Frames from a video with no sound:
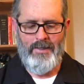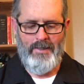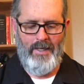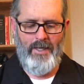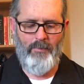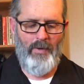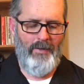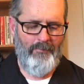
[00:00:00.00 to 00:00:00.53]

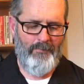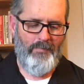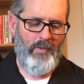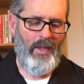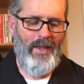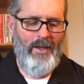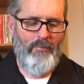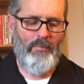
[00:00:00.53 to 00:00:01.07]
Anyway,
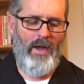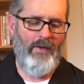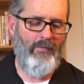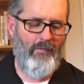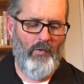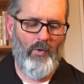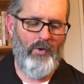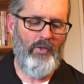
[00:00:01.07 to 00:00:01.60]
my
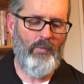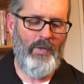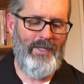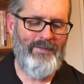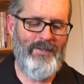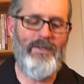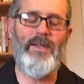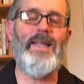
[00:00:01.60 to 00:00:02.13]
fourth
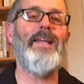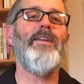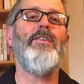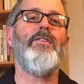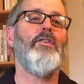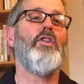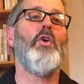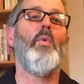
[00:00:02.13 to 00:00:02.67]
reason
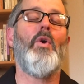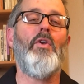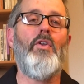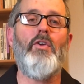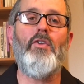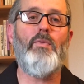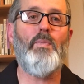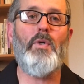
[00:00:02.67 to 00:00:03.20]
is to
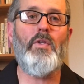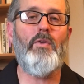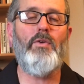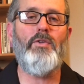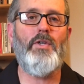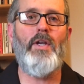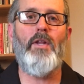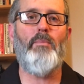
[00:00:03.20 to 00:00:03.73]
reduce
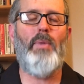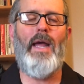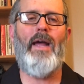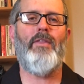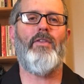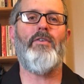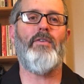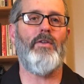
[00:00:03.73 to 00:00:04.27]
pollution and
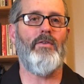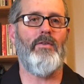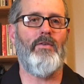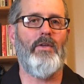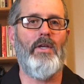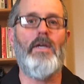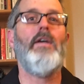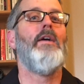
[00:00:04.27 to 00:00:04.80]
pathogens.
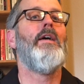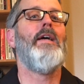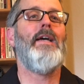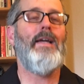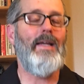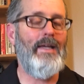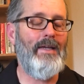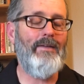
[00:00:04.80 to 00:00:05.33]

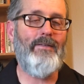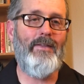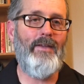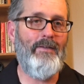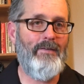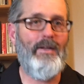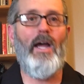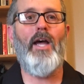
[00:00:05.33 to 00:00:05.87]
Is
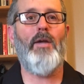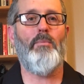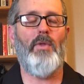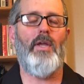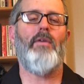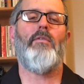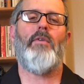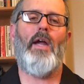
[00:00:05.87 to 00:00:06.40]
this timely?
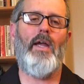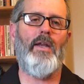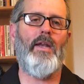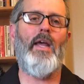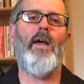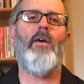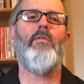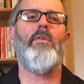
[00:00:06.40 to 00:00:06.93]
Right
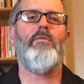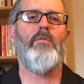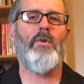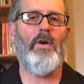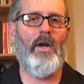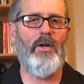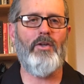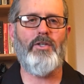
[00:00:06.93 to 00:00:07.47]
now, we're
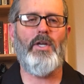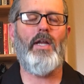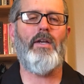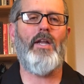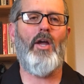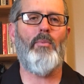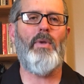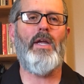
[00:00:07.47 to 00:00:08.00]
on a
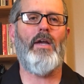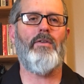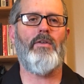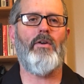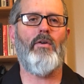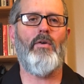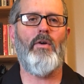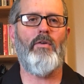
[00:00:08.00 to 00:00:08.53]
shutdown because of
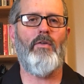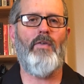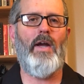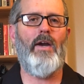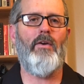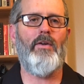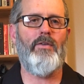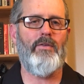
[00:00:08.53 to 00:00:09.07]

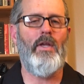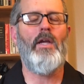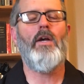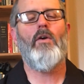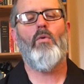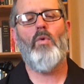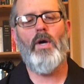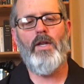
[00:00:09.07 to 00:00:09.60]
coronavirus.
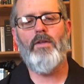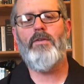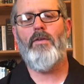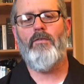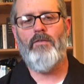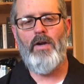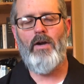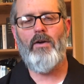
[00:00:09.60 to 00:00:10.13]
What is
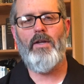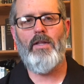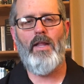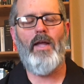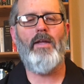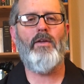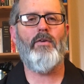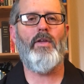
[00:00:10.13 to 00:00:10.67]
very
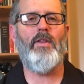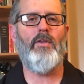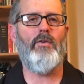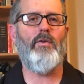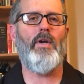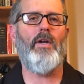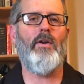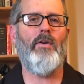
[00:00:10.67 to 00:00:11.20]
likely the
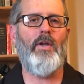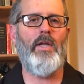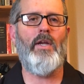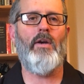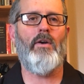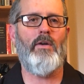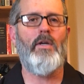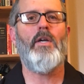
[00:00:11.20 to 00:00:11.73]
trigger
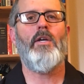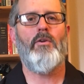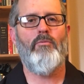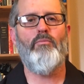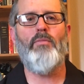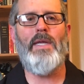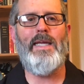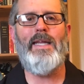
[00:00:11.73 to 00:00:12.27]
here?
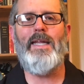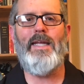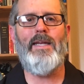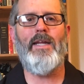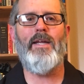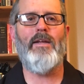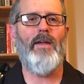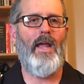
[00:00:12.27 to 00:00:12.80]

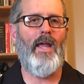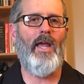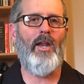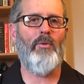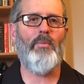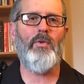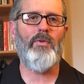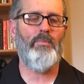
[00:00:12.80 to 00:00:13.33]
Meat-eating
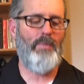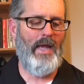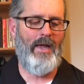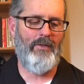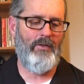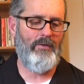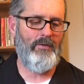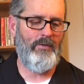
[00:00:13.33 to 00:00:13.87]
animal
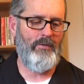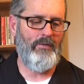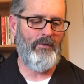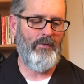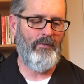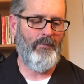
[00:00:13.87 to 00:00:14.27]
pathogens.